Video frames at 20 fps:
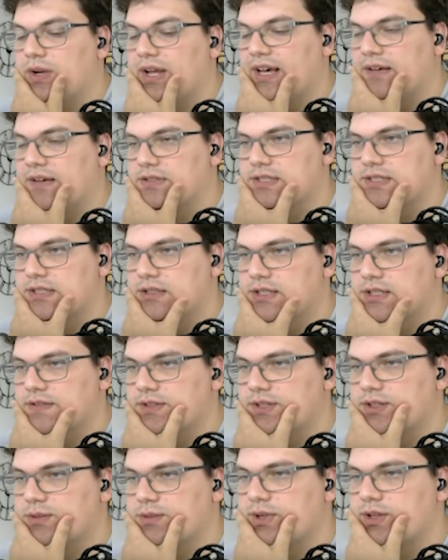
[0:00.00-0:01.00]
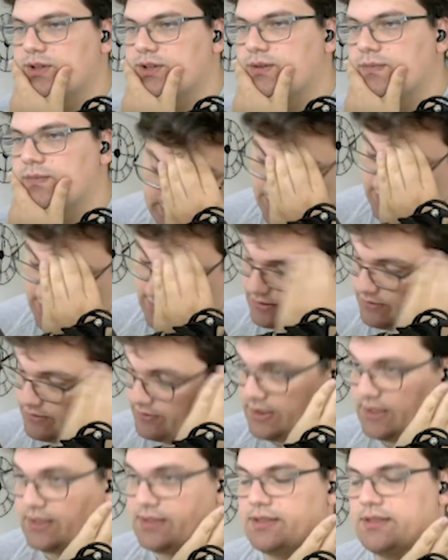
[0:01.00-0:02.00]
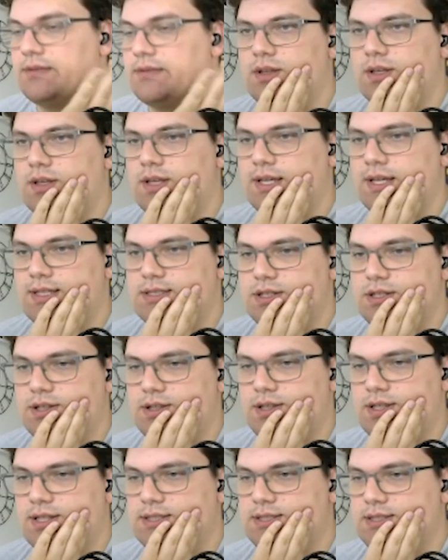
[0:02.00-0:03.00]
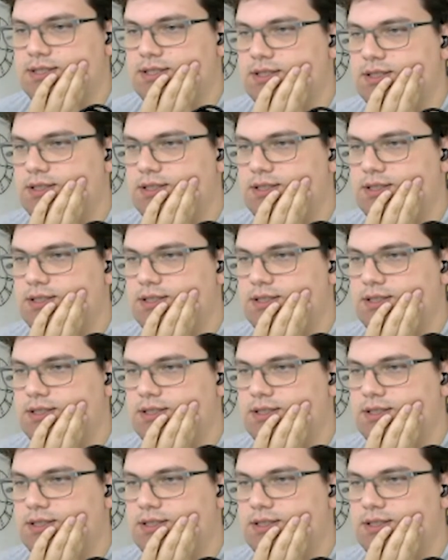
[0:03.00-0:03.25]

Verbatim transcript: have still lived in the middle. I don't need to. He gets all this.